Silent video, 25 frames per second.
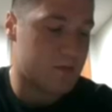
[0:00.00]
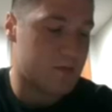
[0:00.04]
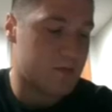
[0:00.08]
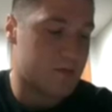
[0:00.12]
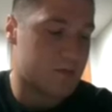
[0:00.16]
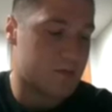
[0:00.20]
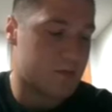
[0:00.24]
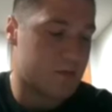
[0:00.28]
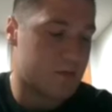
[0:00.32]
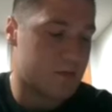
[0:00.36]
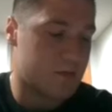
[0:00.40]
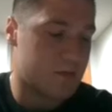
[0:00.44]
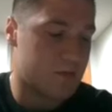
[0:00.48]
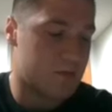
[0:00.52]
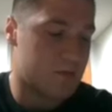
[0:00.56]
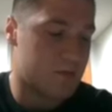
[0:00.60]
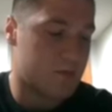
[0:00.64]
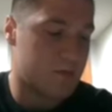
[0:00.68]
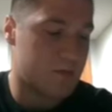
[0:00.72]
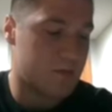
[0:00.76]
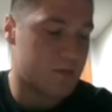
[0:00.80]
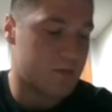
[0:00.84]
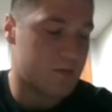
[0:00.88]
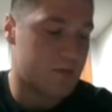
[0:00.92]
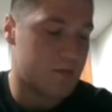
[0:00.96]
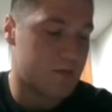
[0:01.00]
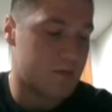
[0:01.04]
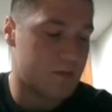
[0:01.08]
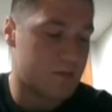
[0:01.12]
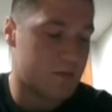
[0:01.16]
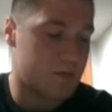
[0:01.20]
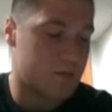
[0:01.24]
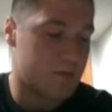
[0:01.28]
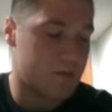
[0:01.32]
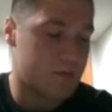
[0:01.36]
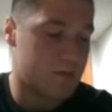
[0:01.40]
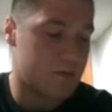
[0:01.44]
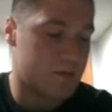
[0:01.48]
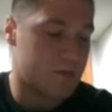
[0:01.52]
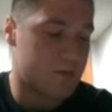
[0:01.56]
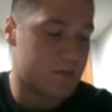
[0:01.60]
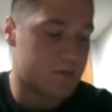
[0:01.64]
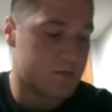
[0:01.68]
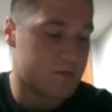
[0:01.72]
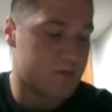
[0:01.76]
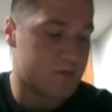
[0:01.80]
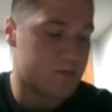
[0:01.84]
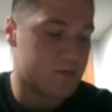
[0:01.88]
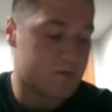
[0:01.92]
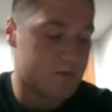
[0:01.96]

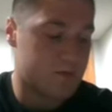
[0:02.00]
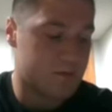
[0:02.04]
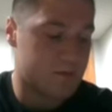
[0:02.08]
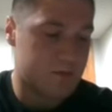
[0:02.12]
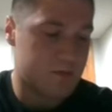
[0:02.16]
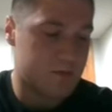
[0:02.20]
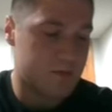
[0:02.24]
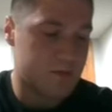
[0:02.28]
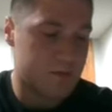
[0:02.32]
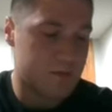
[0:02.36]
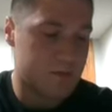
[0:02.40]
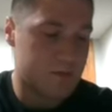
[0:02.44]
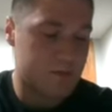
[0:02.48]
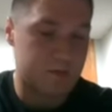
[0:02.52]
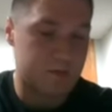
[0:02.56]
The person shown says nothing.